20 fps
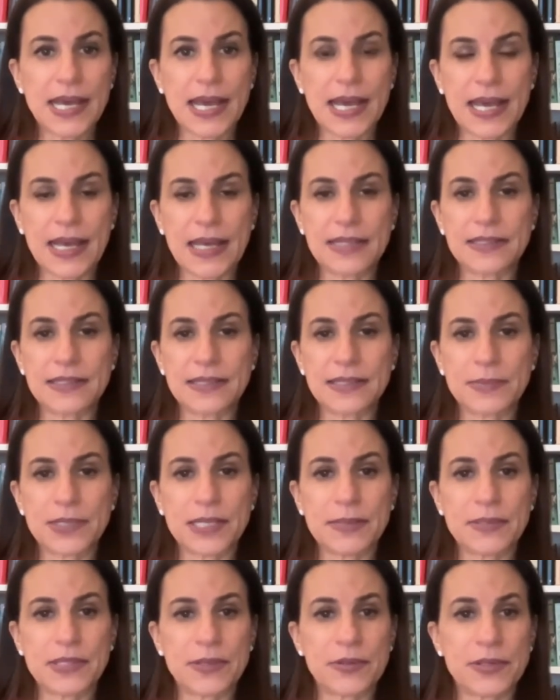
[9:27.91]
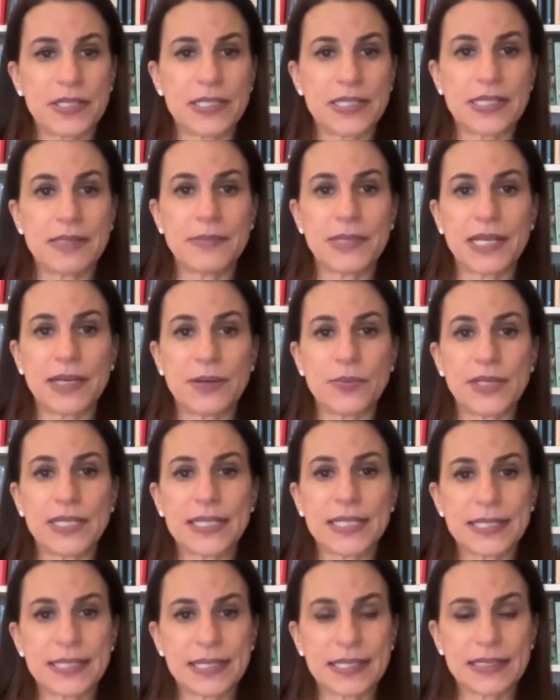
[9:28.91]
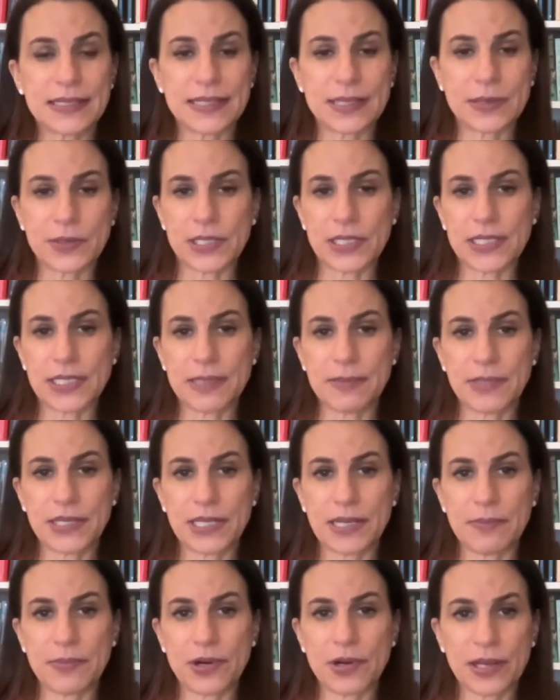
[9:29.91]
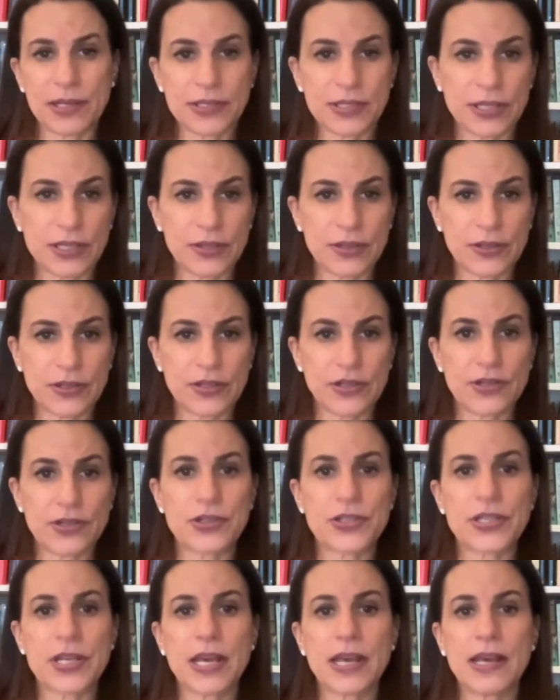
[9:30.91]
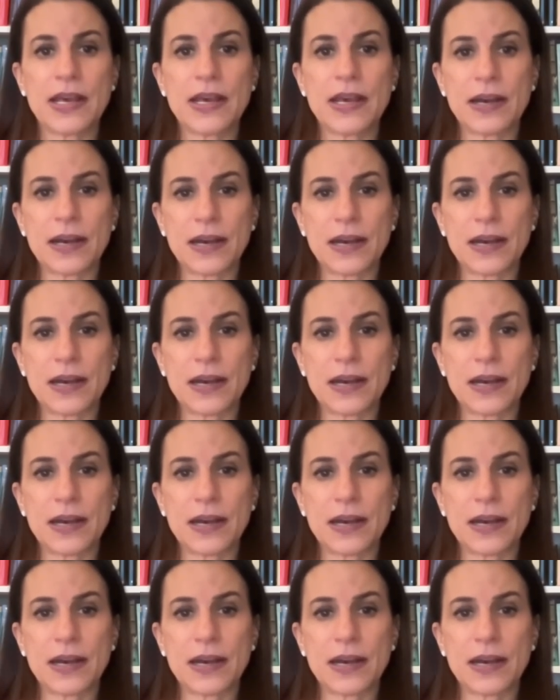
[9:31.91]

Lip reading: and sometimes they would intimidate witnesses, they would intimidate prosecutors,